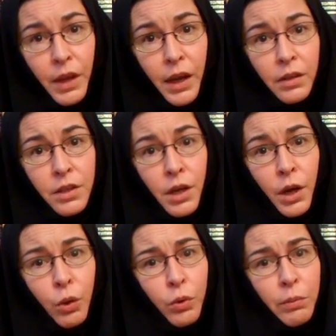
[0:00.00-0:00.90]
And
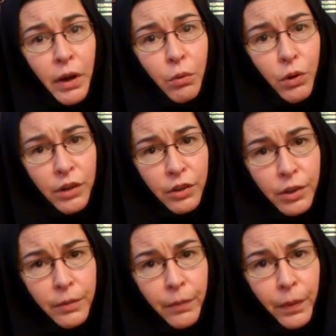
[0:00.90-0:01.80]
we might
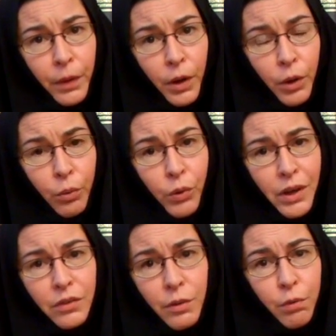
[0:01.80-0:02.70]
wonder, what
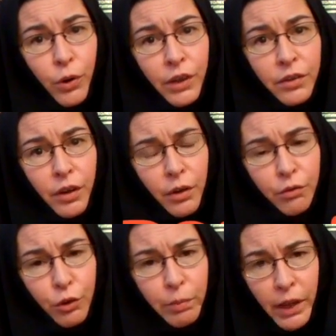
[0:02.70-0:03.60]
is the point
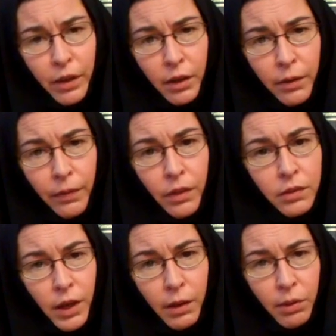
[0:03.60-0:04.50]
of repeating the
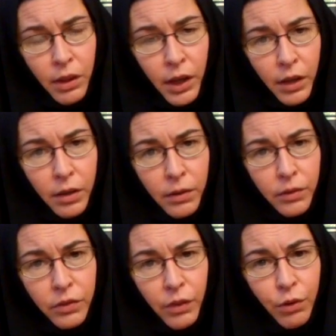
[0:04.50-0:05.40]
same thing
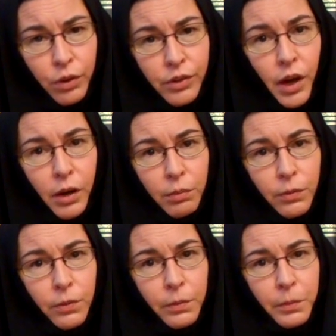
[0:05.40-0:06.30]
several
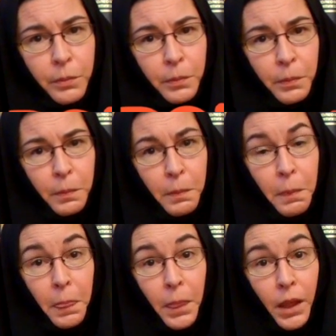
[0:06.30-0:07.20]
times?
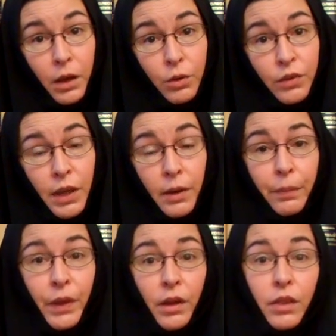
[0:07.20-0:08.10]
You see,
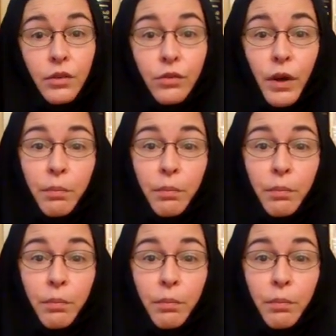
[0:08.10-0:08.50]
this